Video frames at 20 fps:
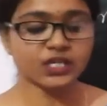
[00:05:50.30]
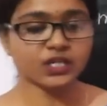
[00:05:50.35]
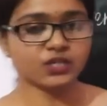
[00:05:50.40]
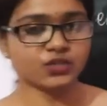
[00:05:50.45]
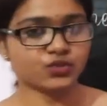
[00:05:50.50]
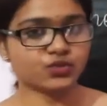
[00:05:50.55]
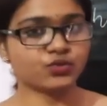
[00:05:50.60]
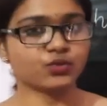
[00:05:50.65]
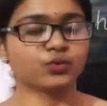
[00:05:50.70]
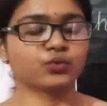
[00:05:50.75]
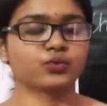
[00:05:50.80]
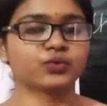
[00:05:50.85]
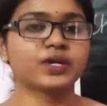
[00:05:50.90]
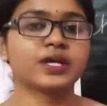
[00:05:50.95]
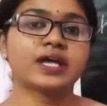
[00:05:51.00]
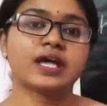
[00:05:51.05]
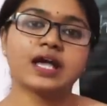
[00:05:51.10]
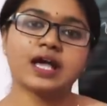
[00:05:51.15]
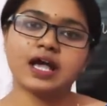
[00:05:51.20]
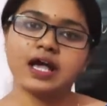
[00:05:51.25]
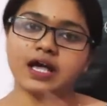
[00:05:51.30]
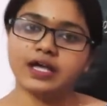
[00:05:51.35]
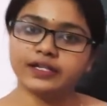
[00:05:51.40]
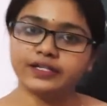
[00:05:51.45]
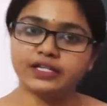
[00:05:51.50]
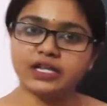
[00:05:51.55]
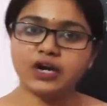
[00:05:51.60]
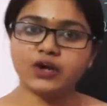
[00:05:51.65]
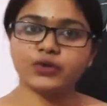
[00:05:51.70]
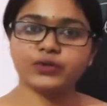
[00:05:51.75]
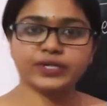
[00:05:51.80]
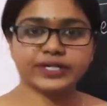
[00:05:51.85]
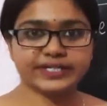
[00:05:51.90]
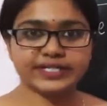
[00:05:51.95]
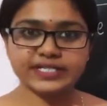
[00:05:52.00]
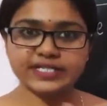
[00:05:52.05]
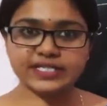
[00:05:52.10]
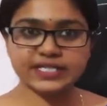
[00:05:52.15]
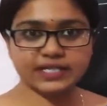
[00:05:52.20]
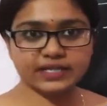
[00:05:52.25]
So now it
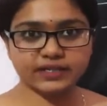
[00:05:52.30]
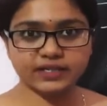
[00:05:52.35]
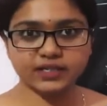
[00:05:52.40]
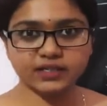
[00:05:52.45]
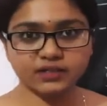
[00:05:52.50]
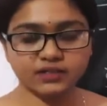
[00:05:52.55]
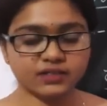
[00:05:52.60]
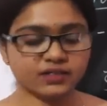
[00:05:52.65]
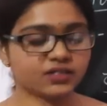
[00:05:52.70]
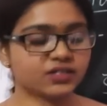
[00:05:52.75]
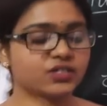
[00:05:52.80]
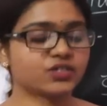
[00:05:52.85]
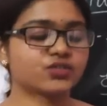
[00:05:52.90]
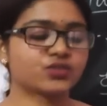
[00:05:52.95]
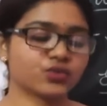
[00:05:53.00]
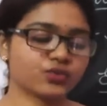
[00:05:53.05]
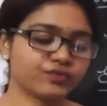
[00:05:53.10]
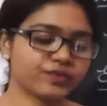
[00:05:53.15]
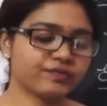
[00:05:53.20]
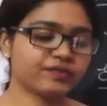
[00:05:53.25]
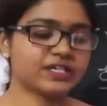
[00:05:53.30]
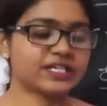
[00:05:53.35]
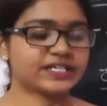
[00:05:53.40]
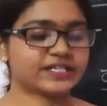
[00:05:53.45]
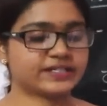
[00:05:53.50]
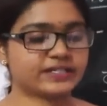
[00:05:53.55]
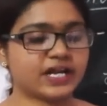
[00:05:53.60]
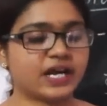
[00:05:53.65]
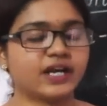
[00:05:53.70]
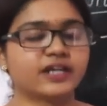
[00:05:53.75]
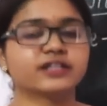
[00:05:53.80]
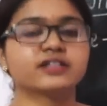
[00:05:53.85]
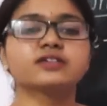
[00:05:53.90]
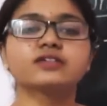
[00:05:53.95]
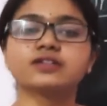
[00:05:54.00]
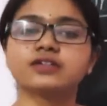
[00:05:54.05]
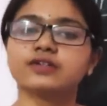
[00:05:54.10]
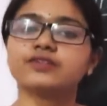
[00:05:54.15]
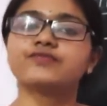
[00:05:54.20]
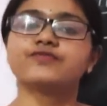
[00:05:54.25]
is clear. So we will start the
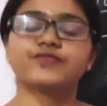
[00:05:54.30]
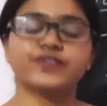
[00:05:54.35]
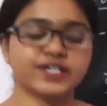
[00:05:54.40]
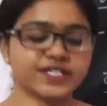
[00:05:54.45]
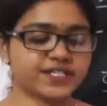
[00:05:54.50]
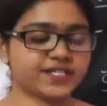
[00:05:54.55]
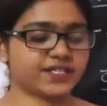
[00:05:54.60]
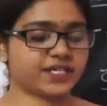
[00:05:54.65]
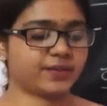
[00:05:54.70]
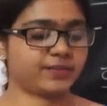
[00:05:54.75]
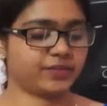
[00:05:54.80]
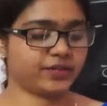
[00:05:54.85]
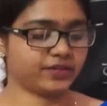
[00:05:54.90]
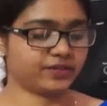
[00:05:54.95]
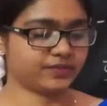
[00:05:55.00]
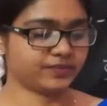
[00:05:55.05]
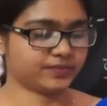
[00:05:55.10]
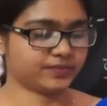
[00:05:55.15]
first chapter.